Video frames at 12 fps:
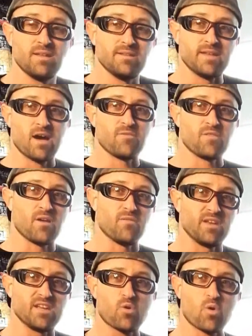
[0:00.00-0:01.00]
Now if you have
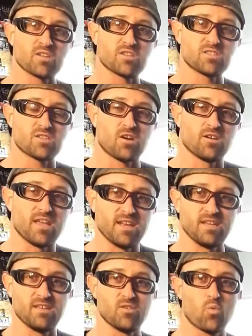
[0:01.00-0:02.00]
any questions on
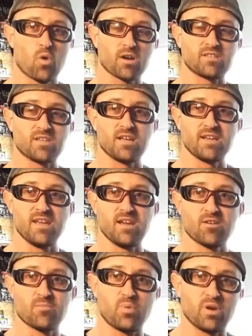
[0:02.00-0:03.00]
any of the work done
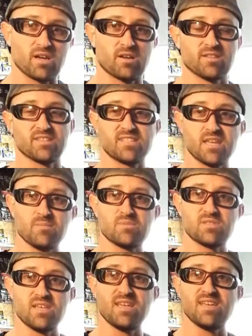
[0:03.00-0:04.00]
here, putting on the Team
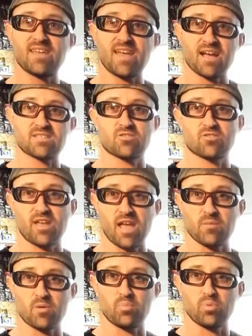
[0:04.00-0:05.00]
Z caster
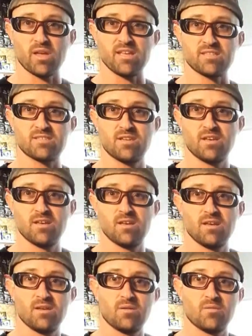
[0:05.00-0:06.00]
camber plates,
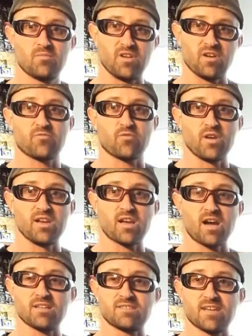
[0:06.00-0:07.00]
feel free to
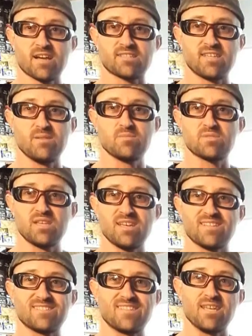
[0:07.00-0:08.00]
contact Team Z
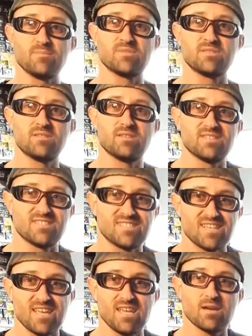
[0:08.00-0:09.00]
at
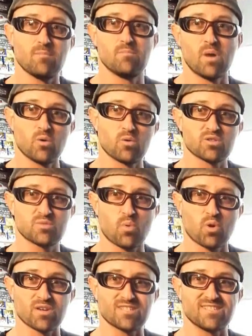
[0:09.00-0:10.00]

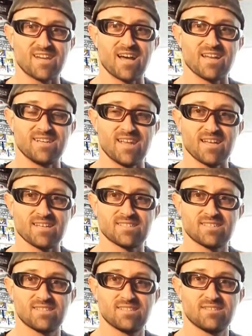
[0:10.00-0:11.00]
teamzmotorsports.net.